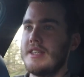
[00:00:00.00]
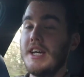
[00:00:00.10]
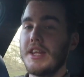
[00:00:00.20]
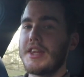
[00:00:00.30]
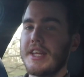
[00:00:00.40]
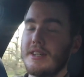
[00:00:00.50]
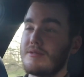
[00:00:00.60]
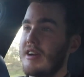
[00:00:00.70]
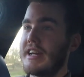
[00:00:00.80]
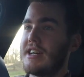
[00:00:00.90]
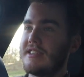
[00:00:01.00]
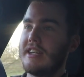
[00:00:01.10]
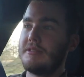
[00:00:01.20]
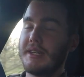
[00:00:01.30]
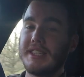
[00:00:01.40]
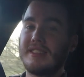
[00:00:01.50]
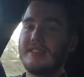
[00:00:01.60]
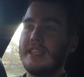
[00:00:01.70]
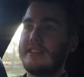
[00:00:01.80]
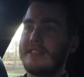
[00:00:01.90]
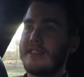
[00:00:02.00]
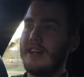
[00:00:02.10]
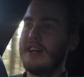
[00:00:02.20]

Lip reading: The other thing that really irritates me are the seats.